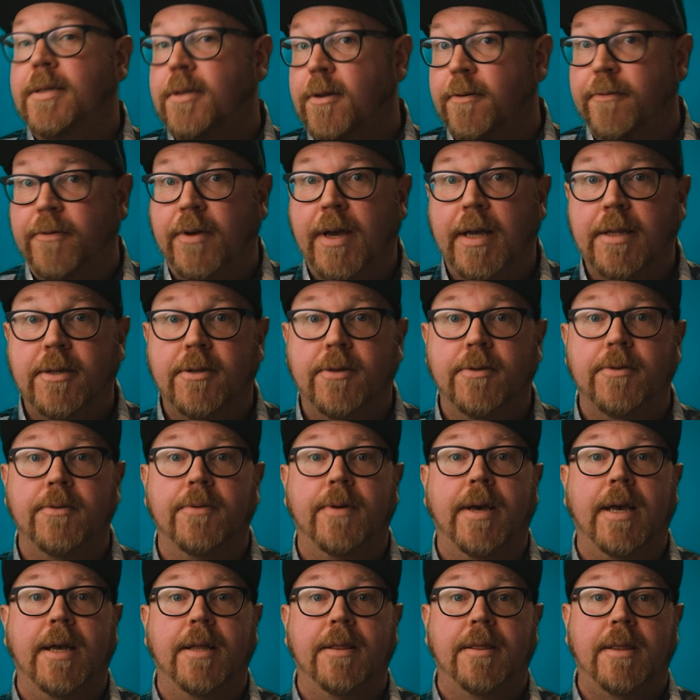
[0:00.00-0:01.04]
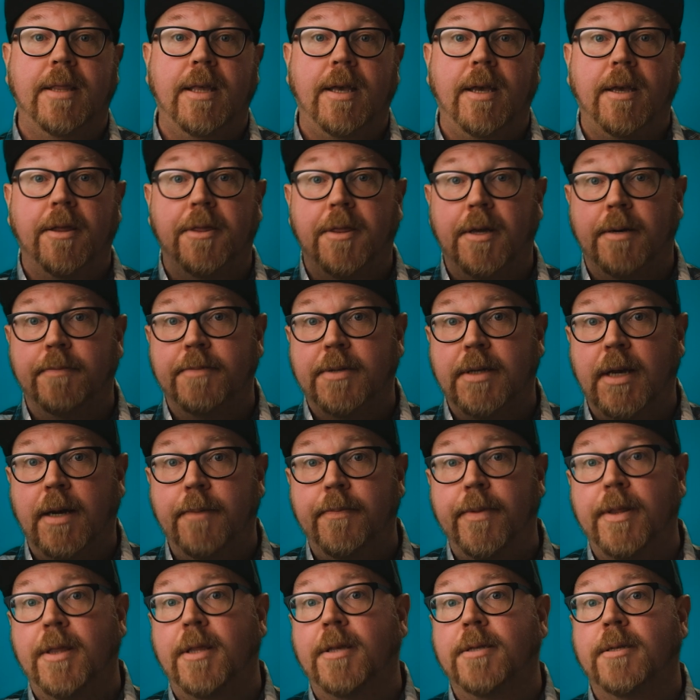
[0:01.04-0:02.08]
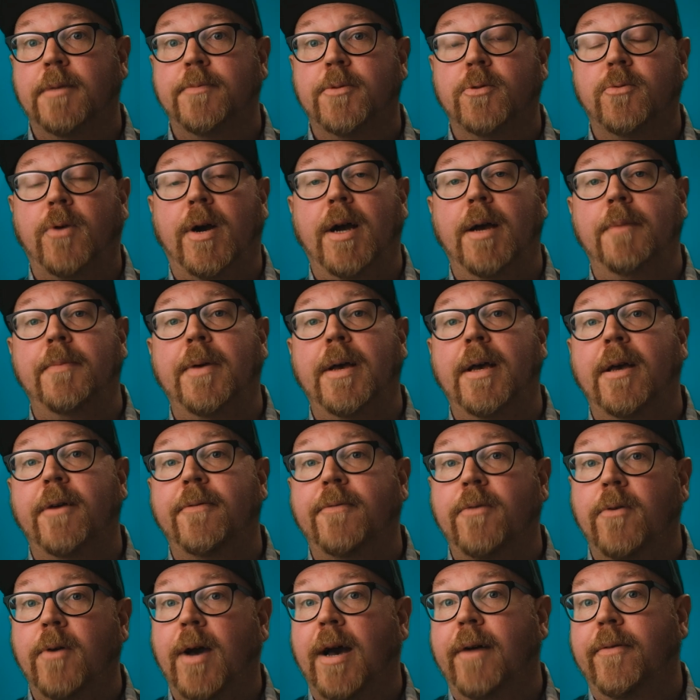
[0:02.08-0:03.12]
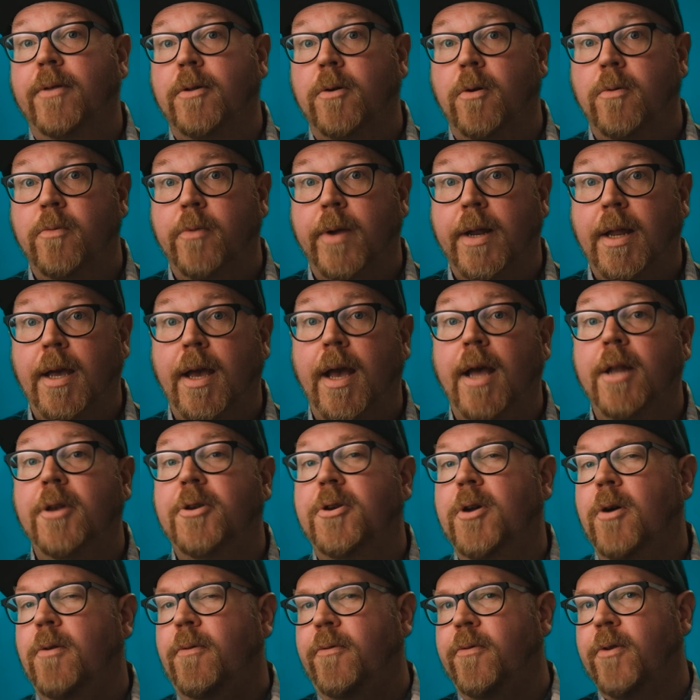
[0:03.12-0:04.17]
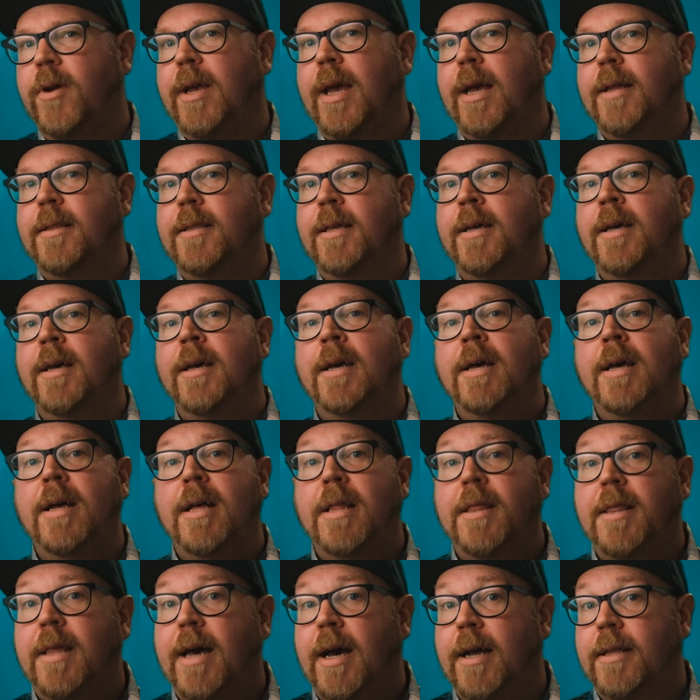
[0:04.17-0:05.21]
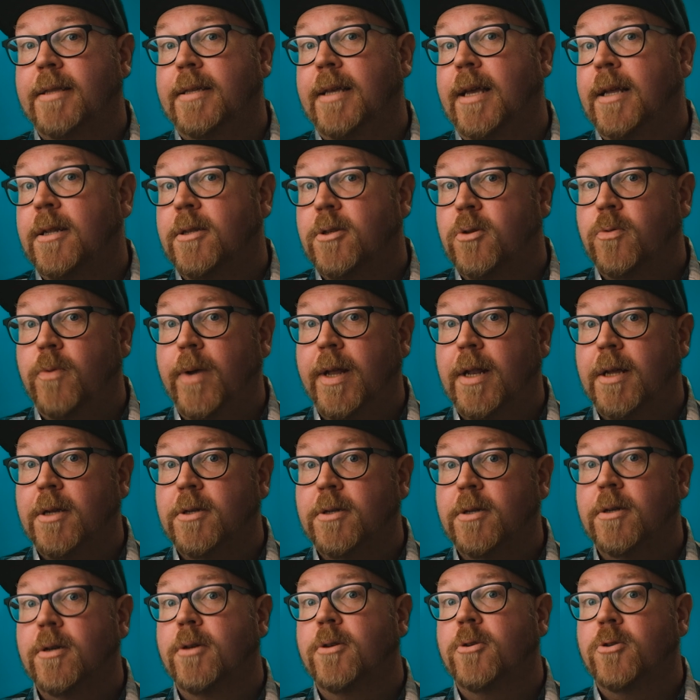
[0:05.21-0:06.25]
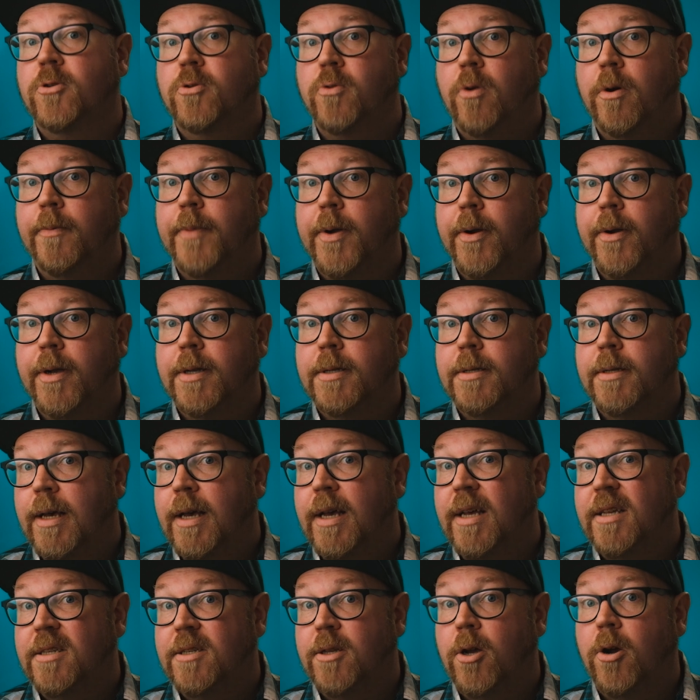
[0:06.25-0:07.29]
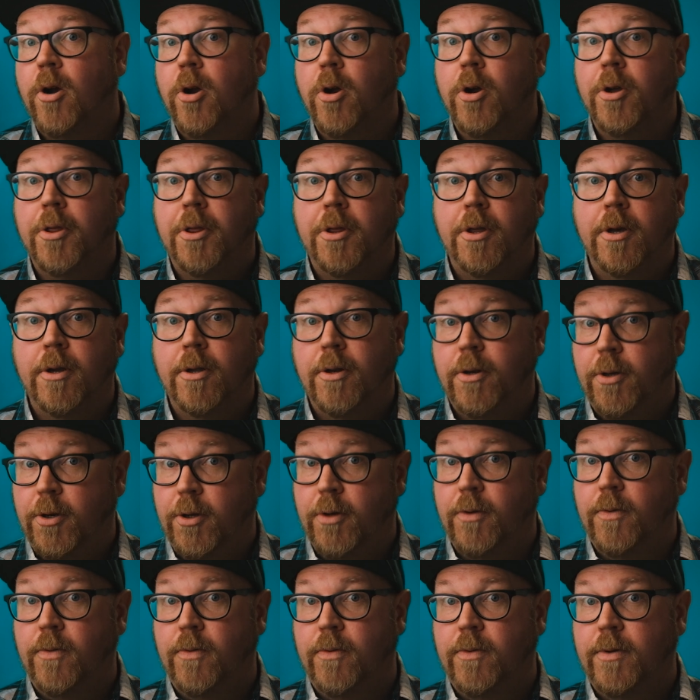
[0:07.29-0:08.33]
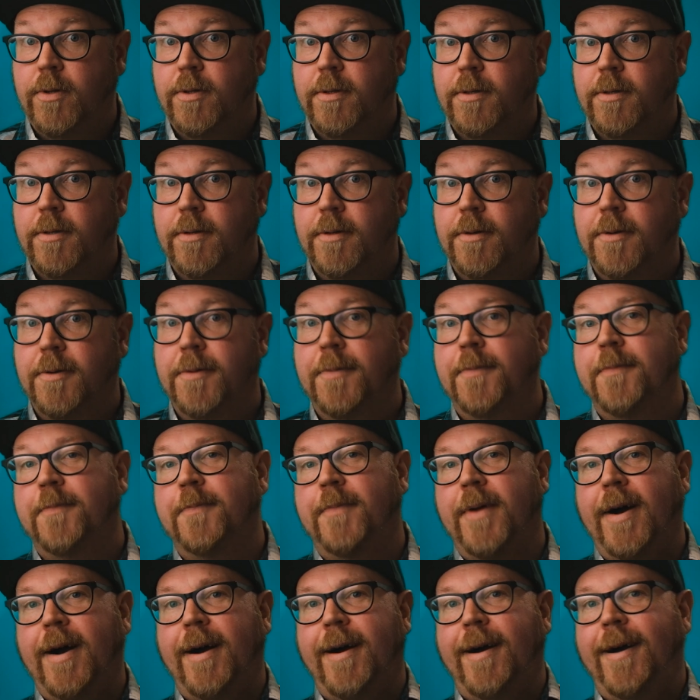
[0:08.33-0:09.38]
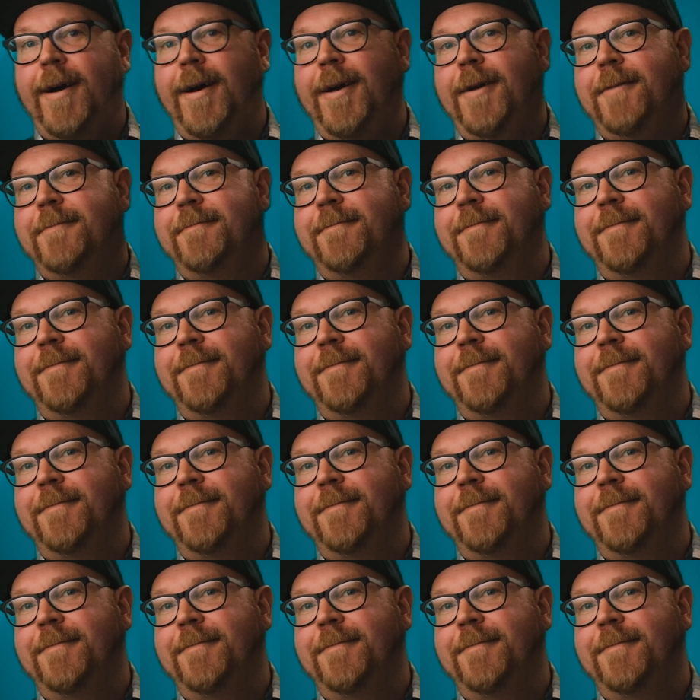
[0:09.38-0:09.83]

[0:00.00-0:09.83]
don't forget to hit the thumbs up and the subscribe if you haven't already. And don't forget that in Swedish, strawberries is earth dudes. Bye!